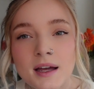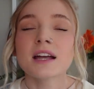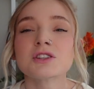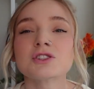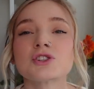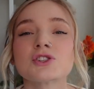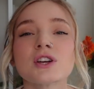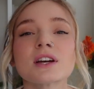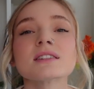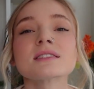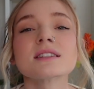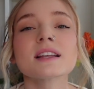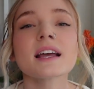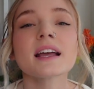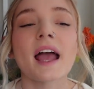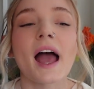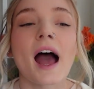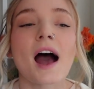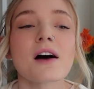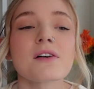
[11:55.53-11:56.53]
It's just
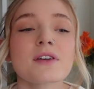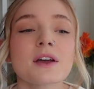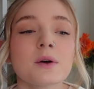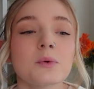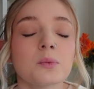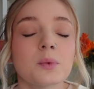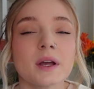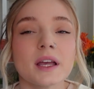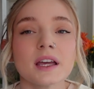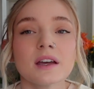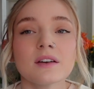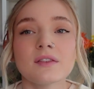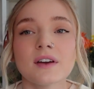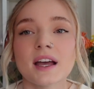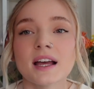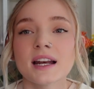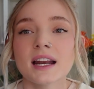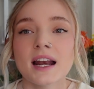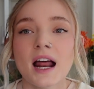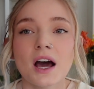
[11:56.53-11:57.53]
like how they weave
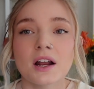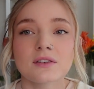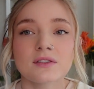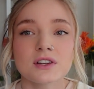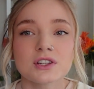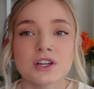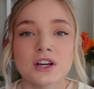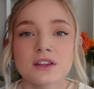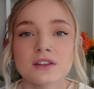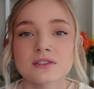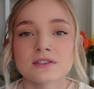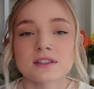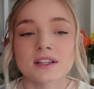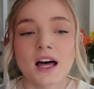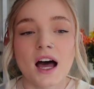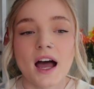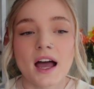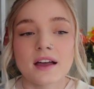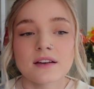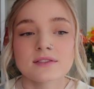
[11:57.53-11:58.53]
in and out of each other's
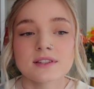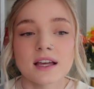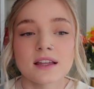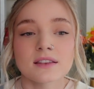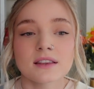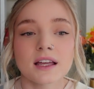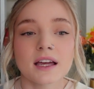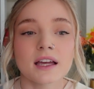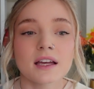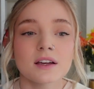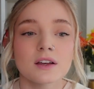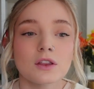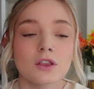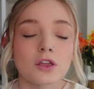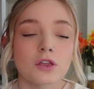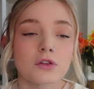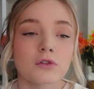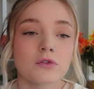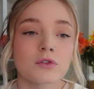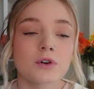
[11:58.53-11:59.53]
lives and like
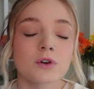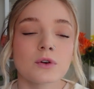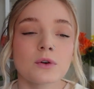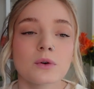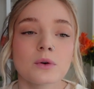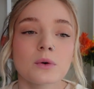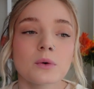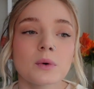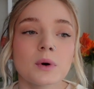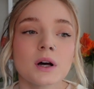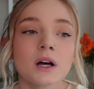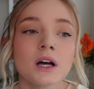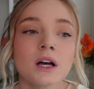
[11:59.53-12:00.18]
through